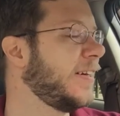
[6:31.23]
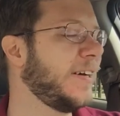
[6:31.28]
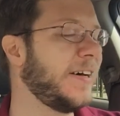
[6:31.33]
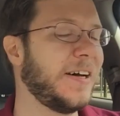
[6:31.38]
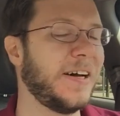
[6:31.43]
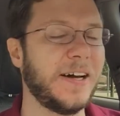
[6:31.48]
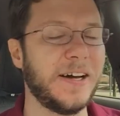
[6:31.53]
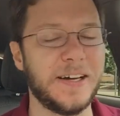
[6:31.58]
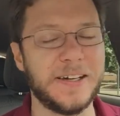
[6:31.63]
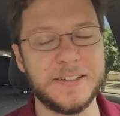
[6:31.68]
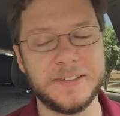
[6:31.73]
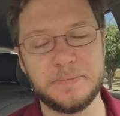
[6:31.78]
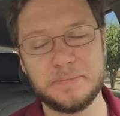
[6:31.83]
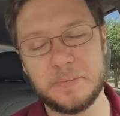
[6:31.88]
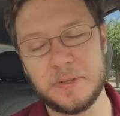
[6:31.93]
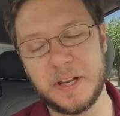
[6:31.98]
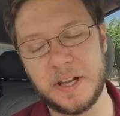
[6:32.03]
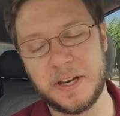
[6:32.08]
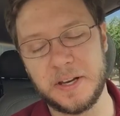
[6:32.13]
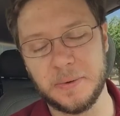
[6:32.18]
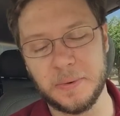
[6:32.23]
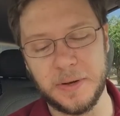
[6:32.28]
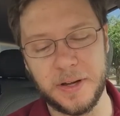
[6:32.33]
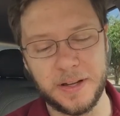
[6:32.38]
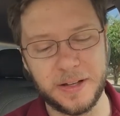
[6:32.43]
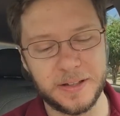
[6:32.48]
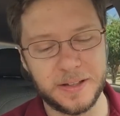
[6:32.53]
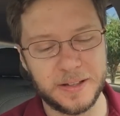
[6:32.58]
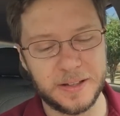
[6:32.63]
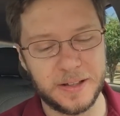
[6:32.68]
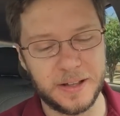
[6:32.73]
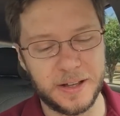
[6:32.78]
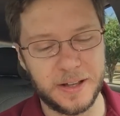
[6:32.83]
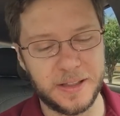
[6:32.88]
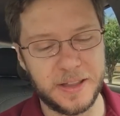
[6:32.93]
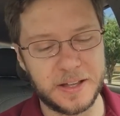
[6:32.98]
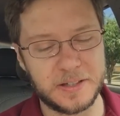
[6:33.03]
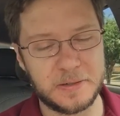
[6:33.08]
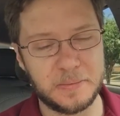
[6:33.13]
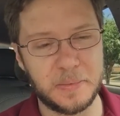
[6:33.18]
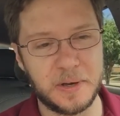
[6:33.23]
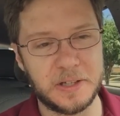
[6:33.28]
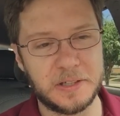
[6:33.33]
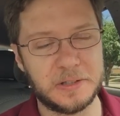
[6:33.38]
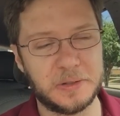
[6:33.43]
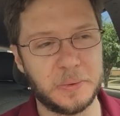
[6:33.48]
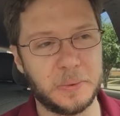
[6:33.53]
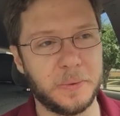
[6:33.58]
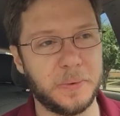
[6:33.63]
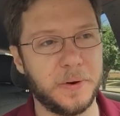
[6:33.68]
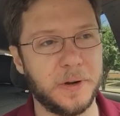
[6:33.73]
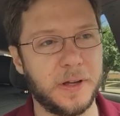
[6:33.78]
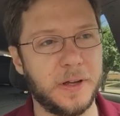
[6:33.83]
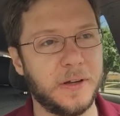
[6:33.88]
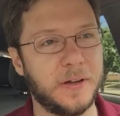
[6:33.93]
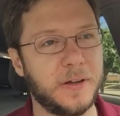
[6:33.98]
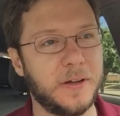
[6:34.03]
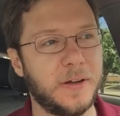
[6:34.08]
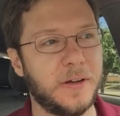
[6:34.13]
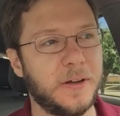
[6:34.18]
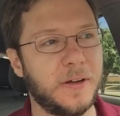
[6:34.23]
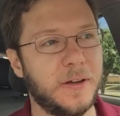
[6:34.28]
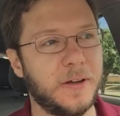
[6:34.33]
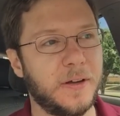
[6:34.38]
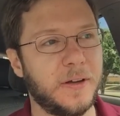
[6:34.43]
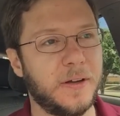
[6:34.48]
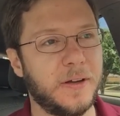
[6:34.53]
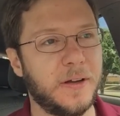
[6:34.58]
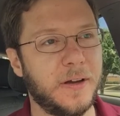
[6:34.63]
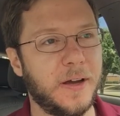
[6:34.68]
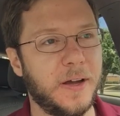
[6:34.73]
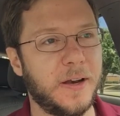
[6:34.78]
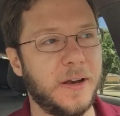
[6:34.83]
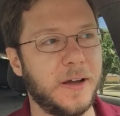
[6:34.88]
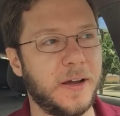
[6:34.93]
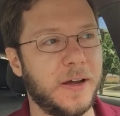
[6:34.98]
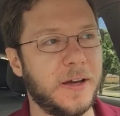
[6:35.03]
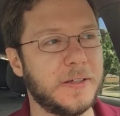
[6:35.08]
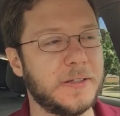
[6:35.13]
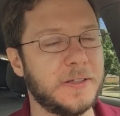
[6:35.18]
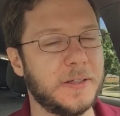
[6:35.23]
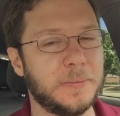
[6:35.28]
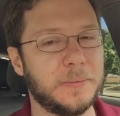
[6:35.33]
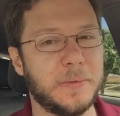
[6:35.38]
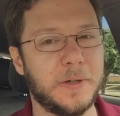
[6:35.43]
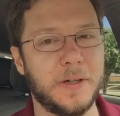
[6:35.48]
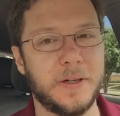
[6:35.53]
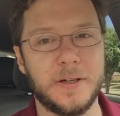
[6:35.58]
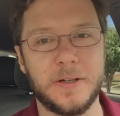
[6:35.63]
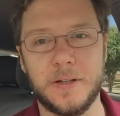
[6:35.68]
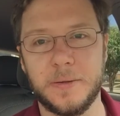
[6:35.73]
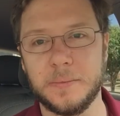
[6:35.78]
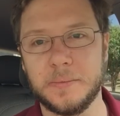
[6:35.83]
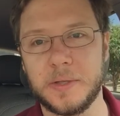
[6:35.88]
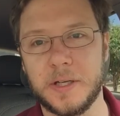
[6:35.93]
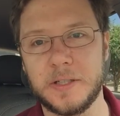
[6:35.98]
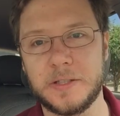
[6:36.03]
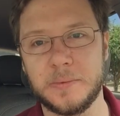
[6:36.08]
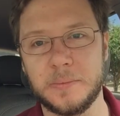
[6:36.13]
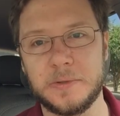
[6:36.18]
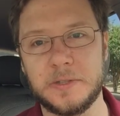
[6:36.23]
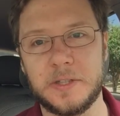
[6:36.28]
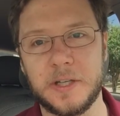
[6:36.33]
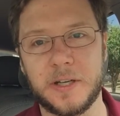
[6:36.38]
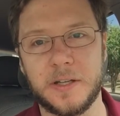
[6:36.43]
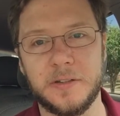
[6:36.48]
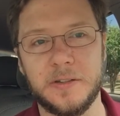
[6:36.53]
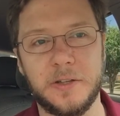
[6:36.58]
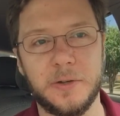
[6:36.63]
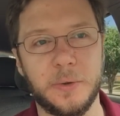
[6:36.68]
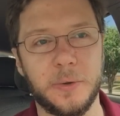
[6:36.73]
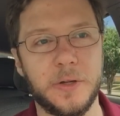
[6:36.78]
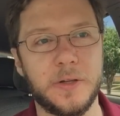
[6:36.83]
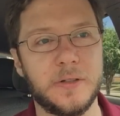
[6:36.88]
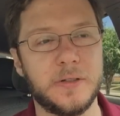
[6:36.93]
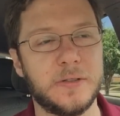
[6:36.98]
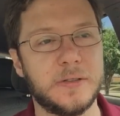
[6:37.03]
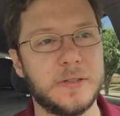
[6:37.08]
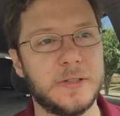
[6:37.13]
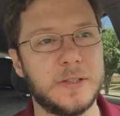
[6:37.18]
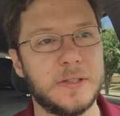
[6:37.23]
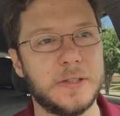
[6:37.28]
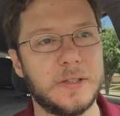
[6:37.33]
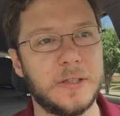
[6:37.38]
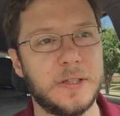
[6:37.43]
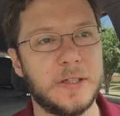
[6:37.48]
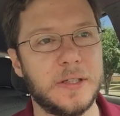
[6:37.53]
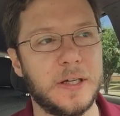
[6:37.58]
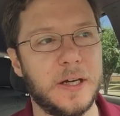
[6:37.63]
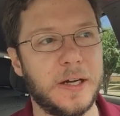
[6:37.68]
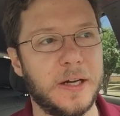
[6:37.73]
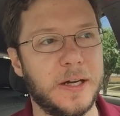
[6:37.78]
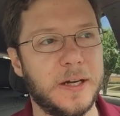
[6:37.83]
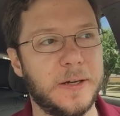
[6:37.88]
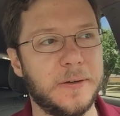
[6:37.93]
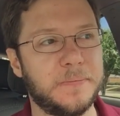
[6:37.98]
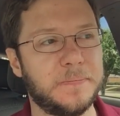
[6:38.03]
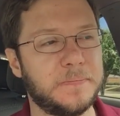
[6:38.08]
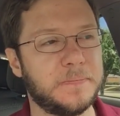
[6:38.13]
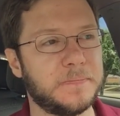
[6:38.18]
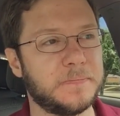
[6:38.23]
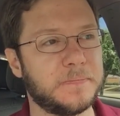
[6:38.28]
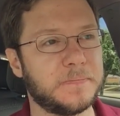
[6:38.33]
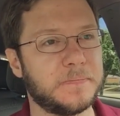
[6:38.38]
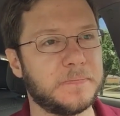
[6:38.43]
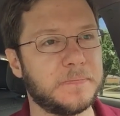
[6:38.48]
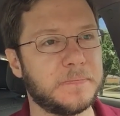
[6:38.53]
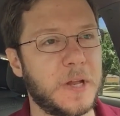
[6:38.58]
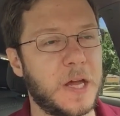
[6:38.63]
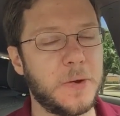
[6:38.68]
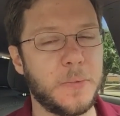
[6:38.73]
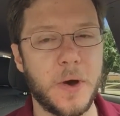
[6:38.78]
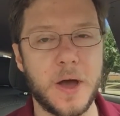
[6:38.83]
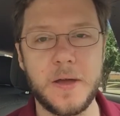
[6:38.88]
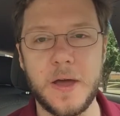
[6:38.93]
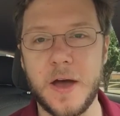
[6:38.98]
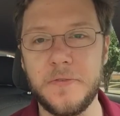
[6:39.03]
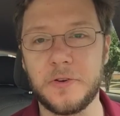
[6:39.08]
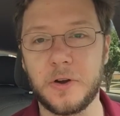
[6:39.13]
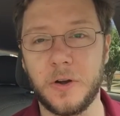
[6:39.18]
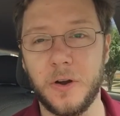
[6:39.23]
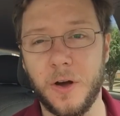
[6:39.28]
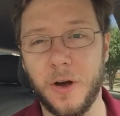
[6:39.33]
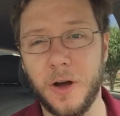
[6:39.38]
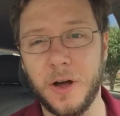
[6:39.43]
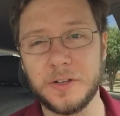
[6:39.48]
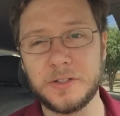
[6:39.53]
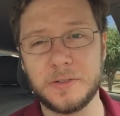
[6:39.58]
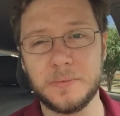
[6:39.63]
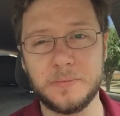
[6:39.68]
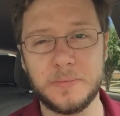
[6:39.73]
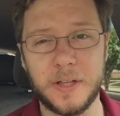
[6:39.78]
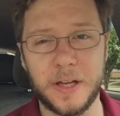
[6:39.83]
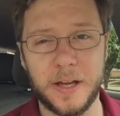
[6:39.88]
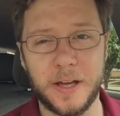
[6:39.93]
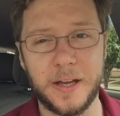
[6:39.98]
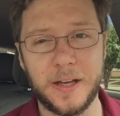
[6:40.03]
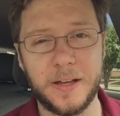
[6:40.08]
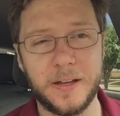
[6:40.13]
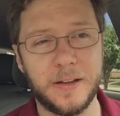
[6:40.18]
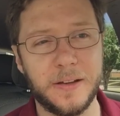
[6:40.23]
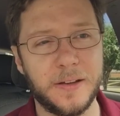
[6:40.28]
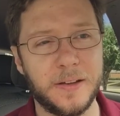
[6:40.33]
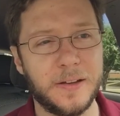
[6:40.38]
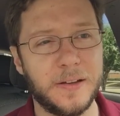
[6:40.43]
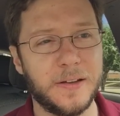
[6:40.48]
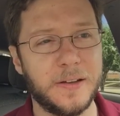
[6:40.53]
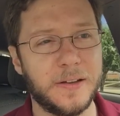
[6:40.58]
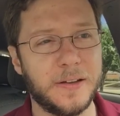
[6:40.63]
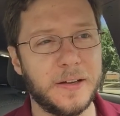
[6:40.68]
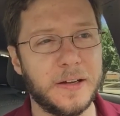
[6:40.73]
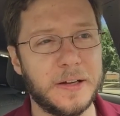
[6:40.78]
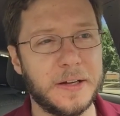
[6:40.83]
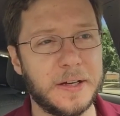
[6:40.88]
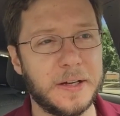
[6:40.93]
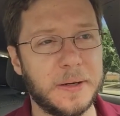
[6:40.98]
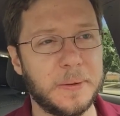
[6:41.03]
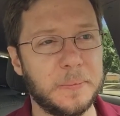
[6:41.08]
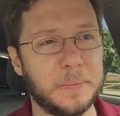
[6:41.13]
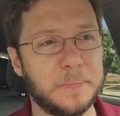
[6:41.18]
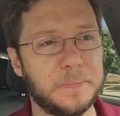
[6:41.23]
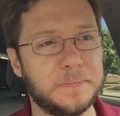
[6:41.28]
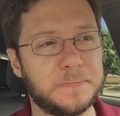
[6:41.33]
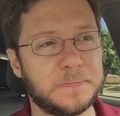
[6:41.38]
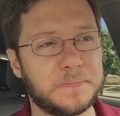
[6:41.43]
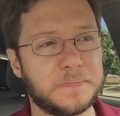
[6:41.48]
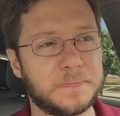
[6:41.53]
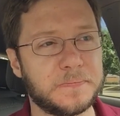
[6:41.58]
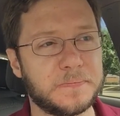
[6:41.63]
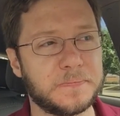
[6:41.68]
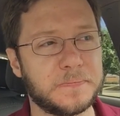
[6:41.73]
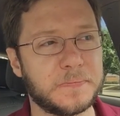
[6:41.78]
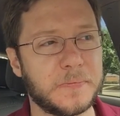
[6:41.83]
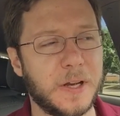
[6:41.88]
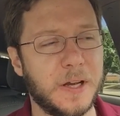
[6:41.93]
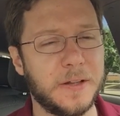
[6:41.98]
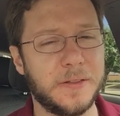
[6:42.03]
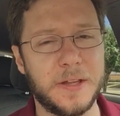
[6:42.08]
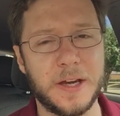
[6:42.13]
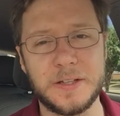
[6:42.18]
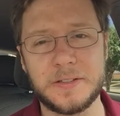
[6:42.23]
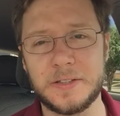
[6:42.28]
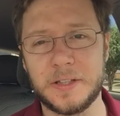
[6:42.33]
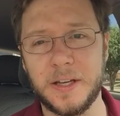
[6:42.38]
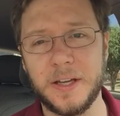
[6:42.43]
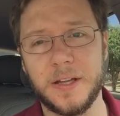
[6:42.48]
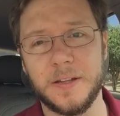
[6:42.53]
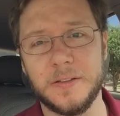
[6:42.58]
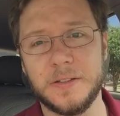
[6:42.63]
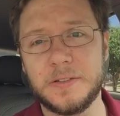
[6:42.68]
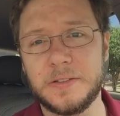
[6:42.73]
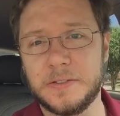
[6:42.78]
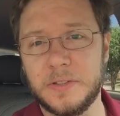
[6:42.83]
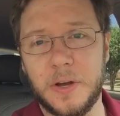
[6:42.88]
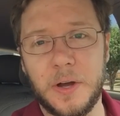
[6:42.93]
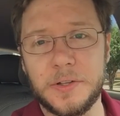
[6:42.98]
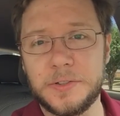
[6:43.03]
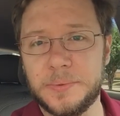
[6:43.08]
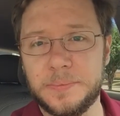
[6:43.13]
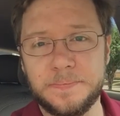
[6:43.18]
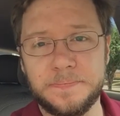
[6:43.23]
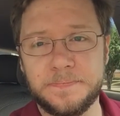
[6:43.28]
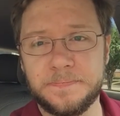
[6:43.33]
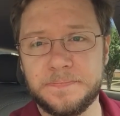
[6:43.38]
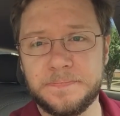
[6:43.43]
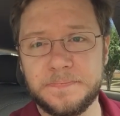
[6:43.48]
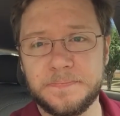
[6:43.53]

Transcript: Uh, but anyway, uh, that's my story, and I guess I'm uh, I guess I'm sticking to it. Uh, anyway, have an awesome day. Um, and thanks again. This is awesome.